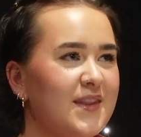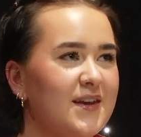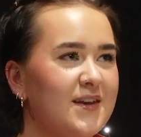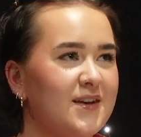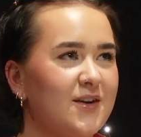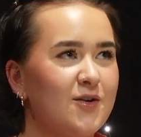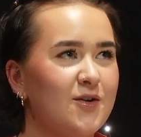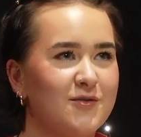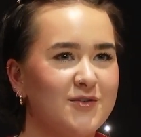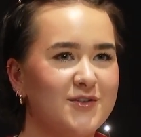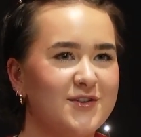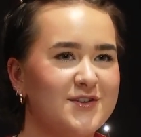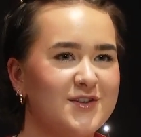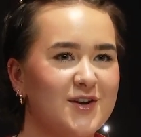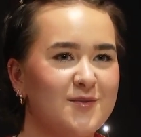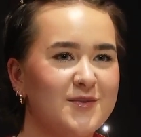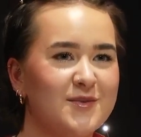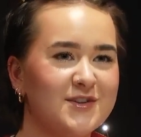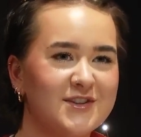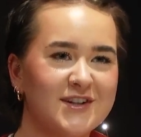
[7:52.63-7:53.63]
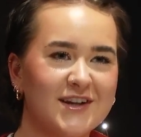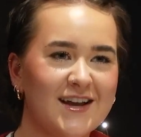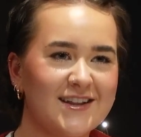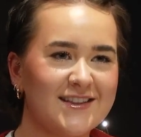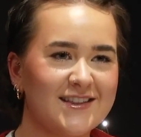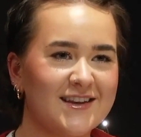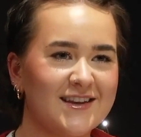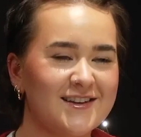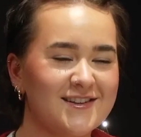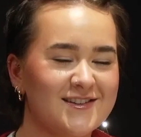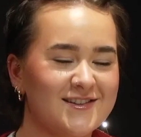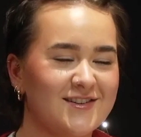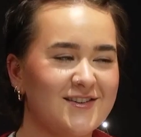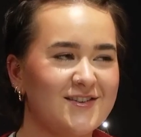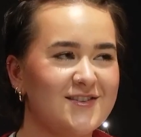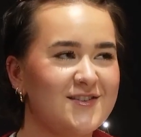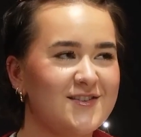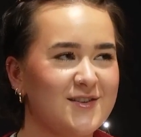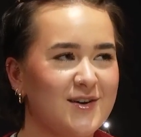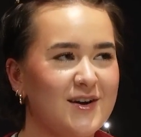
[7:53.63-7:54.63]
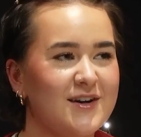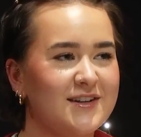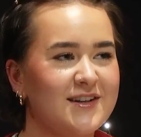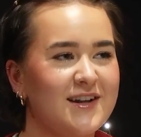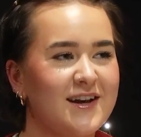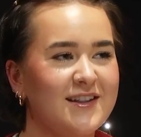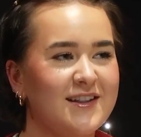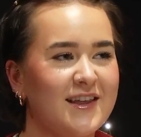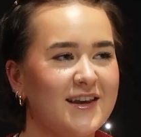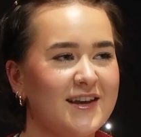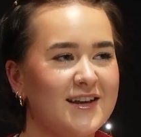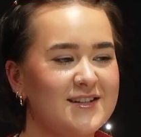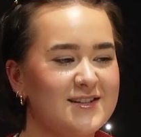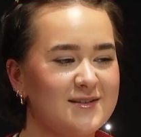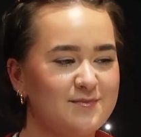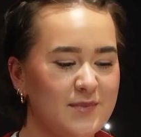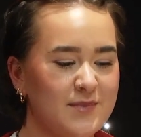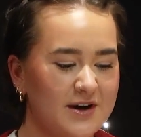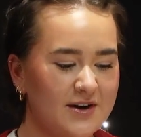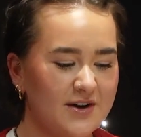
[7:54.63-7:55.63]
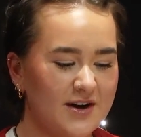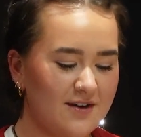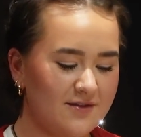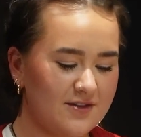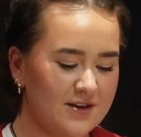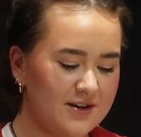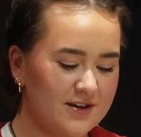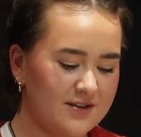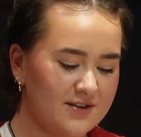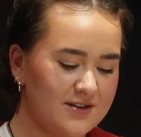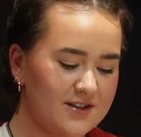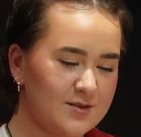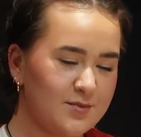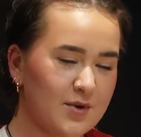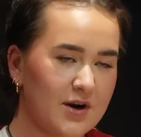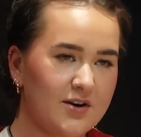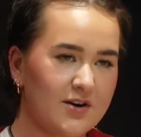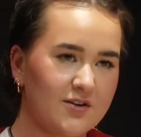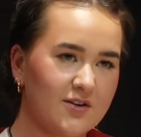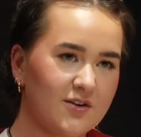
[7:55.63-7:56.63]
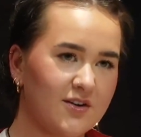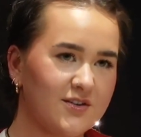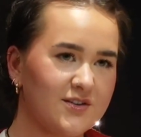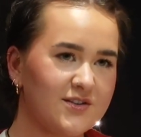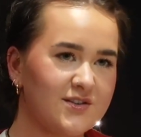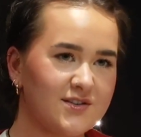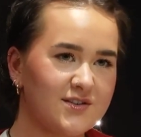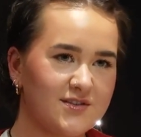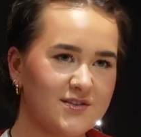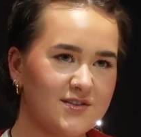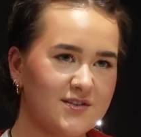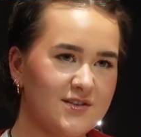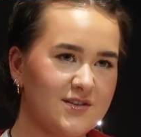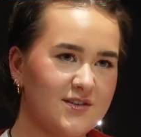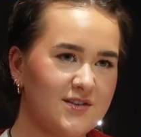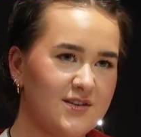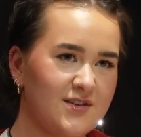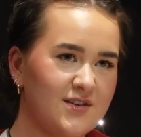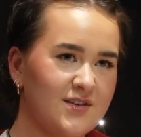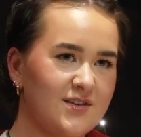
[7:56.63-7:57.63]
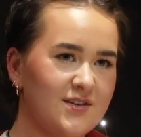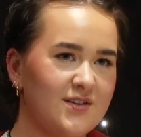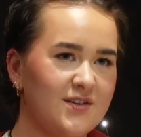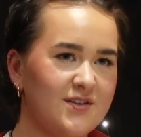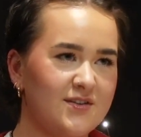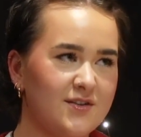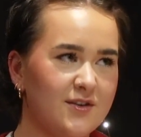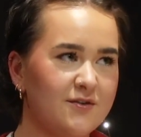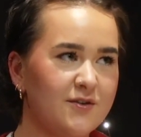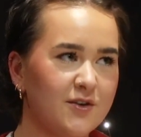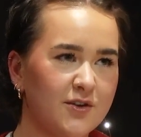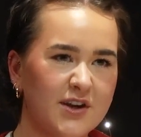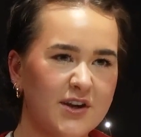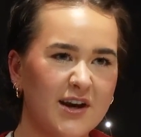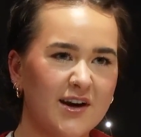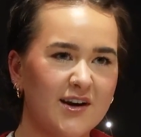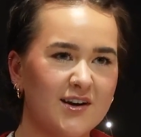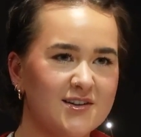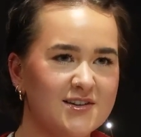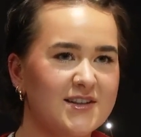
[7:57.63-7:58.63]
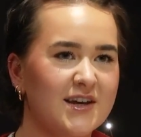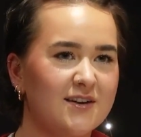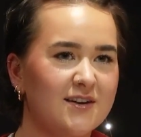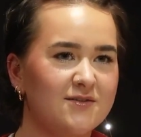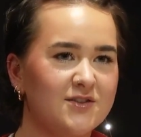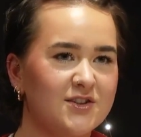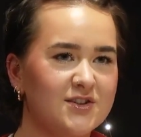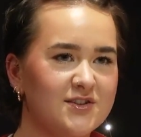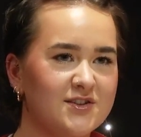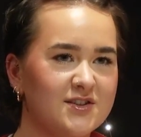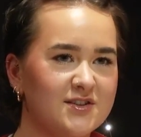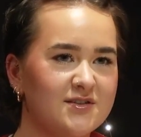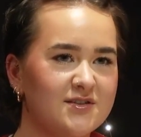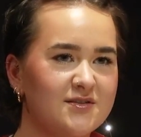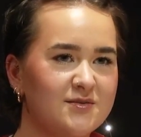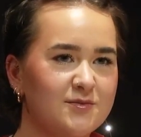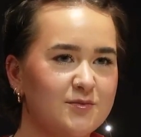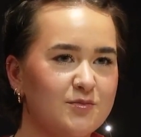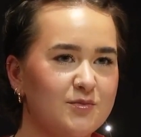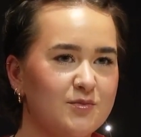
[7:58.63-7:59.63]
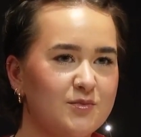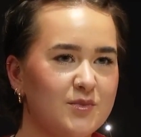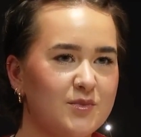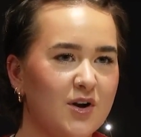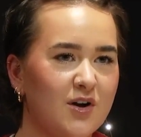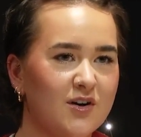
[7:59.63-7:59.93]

over the summer to get things done. So I think it's better having it spread across the full year instead of just block